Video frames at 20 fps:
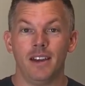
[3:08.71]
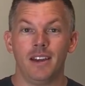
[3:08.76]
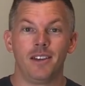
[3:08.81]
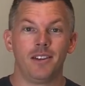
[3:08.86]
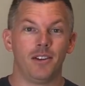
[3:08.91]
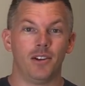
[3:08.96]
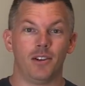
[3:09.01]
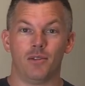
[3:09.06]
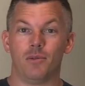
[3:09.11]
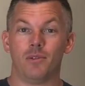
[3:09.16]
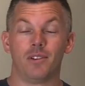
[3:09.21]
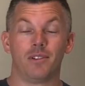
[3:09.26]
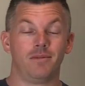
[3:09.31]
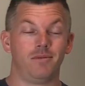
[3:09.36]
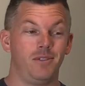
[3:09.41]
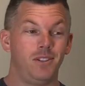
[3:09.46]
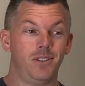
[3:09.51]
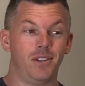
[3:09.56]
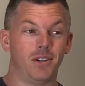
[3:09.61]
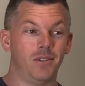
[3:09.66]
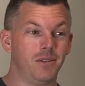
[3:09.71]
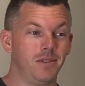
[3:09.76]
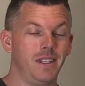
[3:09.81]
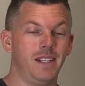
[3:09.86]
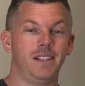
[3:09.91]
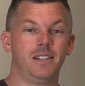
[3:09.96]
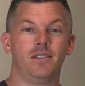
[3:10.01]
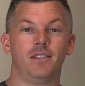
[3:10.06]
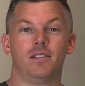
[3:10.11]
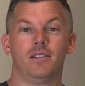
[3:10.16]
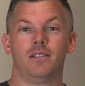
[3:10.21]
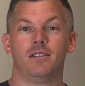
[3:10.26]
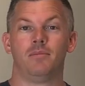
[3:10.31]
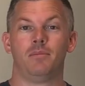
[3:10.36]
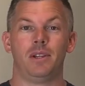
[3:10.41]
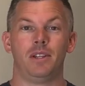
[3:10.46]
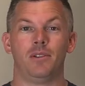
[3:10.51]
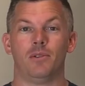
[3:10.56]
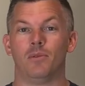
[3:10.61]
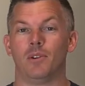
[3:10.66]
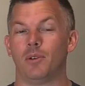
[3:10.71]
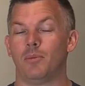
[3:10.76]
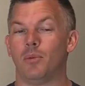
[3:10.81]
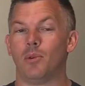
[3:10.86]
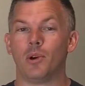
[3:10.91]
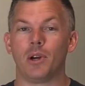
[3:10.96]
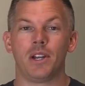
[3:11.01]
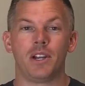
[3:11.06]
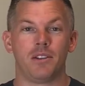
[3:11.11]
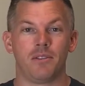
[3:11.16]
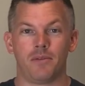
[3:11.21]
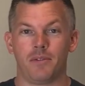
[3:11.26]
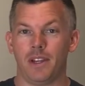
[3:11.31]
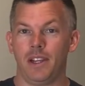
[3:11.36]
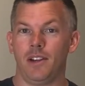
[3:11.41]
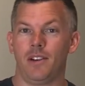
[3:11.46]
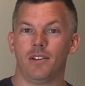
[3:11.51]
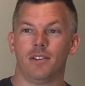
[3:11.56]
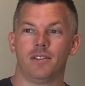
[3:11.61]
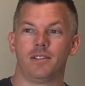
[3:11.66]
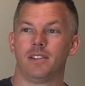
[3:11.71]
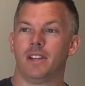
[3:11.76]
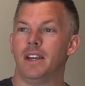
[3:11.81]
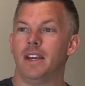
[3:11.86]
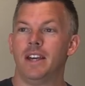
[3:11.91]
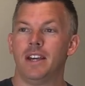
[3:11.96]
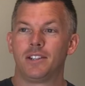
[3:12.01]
You don't need to be the one pointing fingers